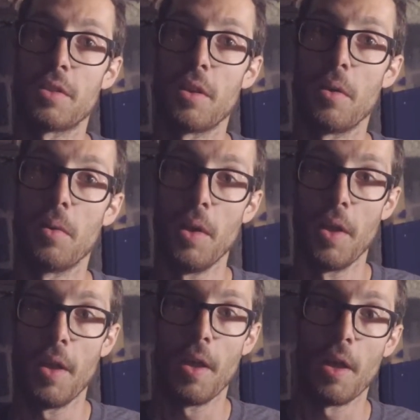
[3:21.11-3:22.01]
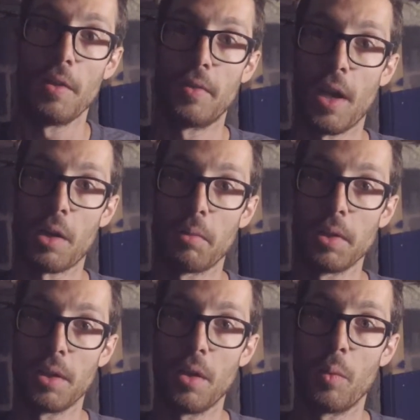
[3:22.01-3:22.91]
So you've got to
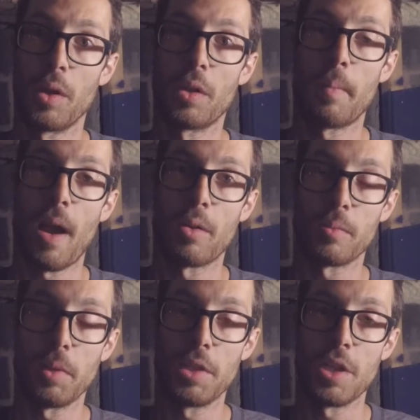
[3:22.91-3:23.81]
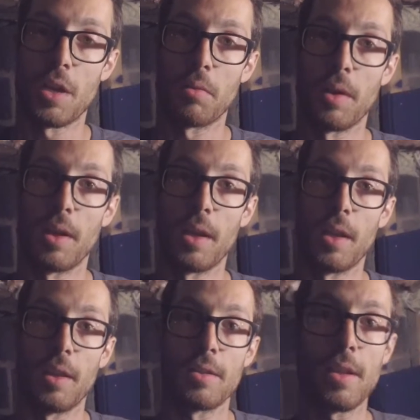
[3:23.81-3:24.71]
really know where your power is being generated. And in this